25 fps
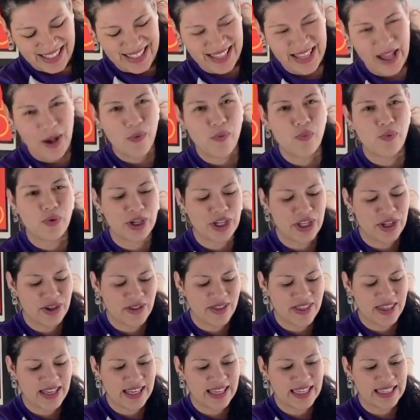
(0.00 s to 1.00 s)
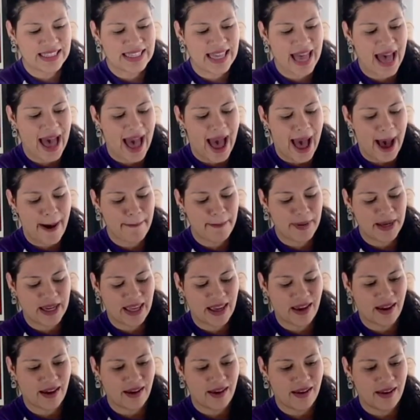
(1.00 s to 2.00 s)
Now, what do you think is
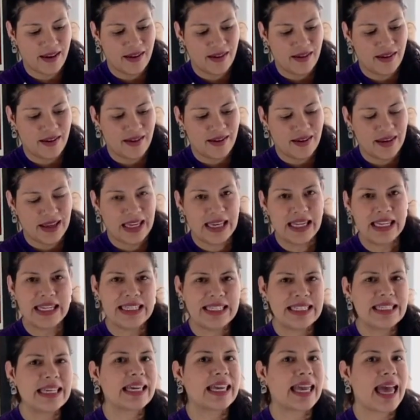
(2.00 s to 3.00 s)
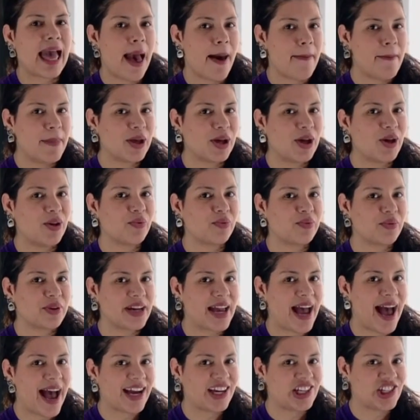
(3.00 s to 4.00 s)
happening? It is a chemical
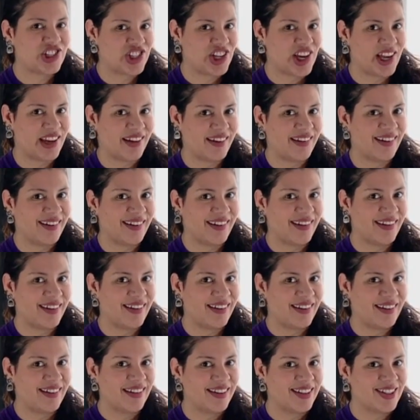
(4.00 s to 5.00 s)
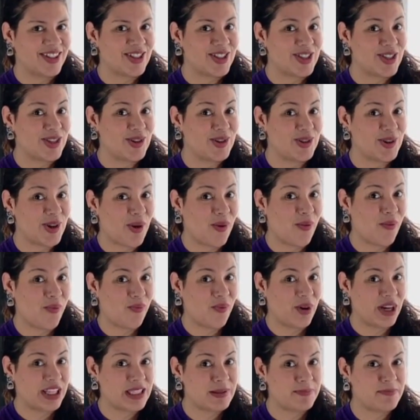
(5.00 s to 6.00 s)
reaction. Do you know
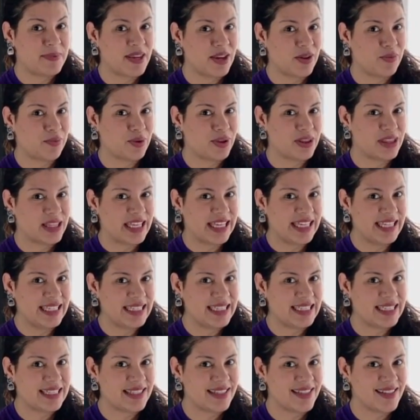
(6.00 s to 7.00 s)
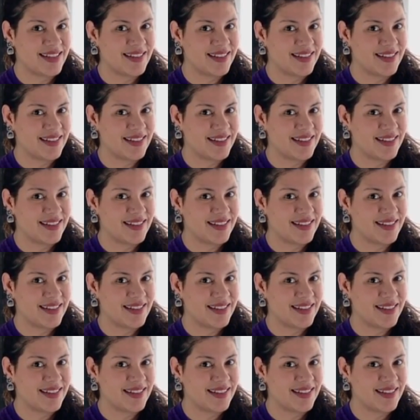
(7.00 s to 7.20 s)
what's being released?